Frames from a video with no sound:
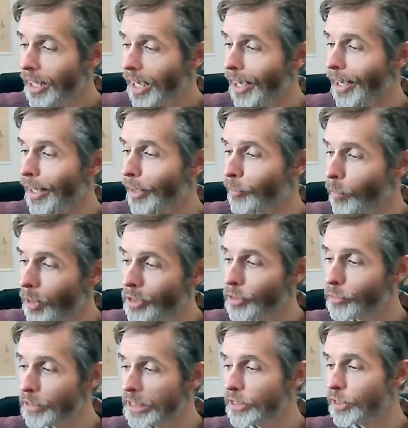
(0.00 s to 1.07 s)
One of the
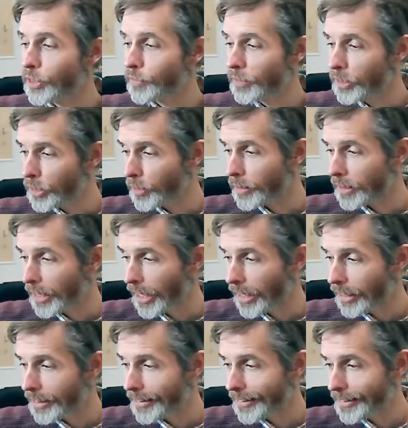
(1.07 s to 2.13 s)
reasons for doing
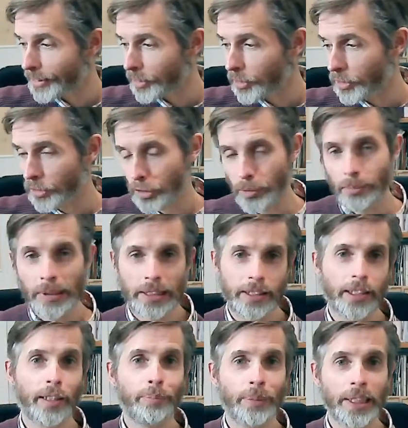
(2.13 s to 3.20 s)
that is to make
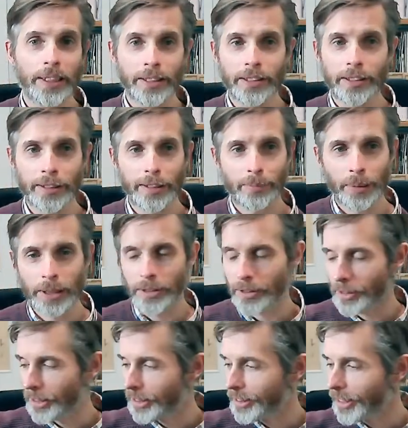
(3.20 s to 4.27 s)
it a bit easier,
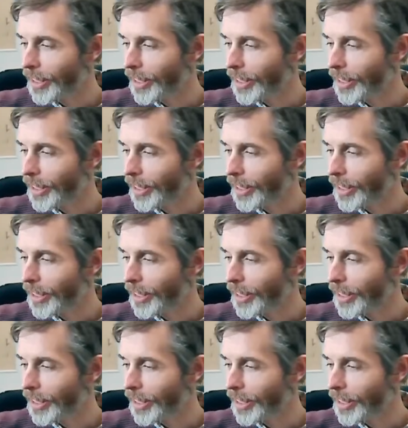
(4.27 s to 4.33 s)
basically.